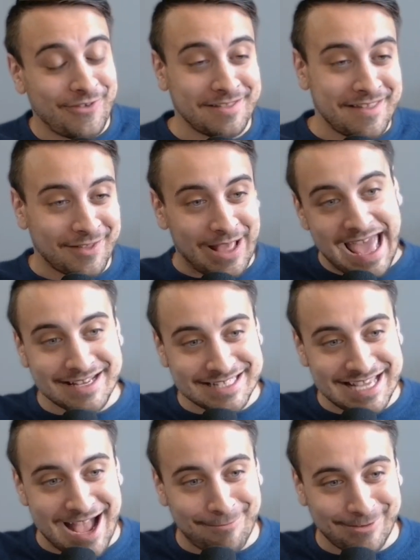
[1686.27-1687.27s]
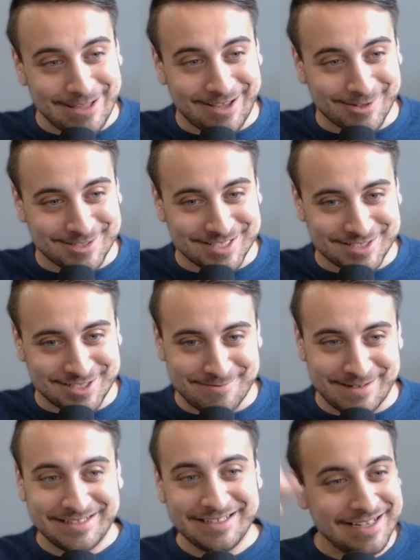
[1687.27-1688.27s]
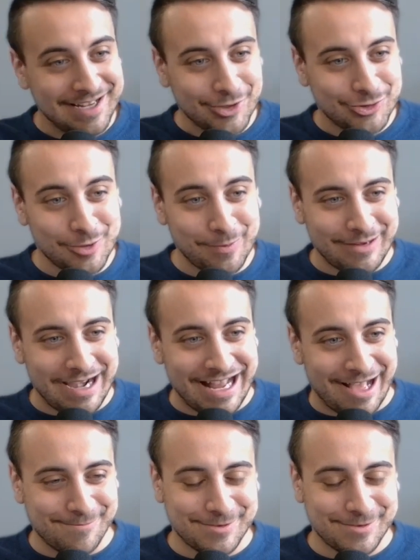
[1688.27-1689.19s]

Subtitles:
and then they'll add it to the Apple ecosystem and scoop it right up.